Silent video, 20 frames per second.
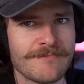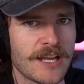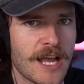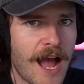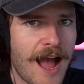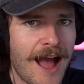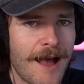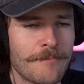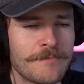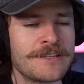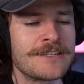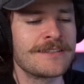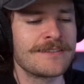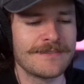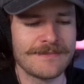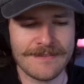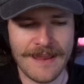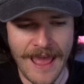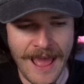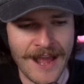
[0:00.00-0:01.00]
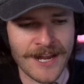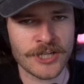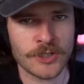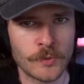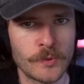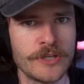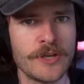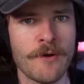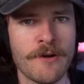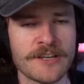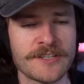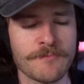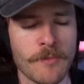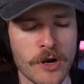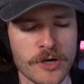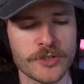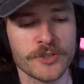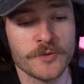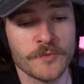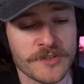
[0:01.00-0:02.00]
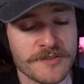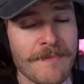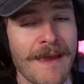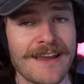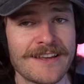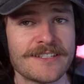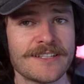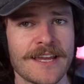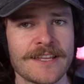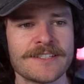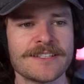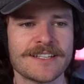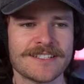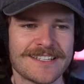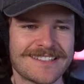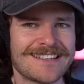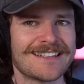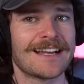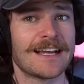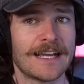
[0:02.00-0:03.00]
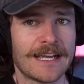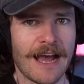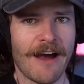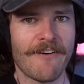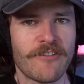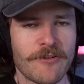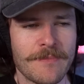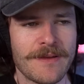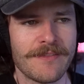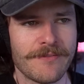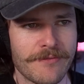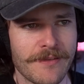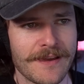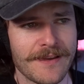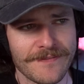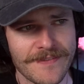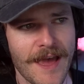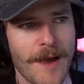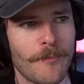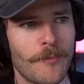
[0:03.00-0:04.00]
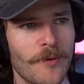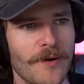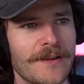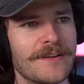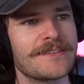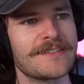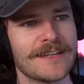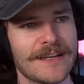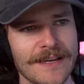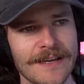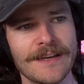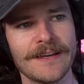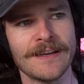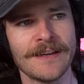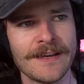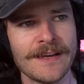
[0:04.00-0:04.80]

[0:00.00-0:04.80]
cops actual U.S. Marshals, which makes sense because it's like a government thing at that point. It's like a,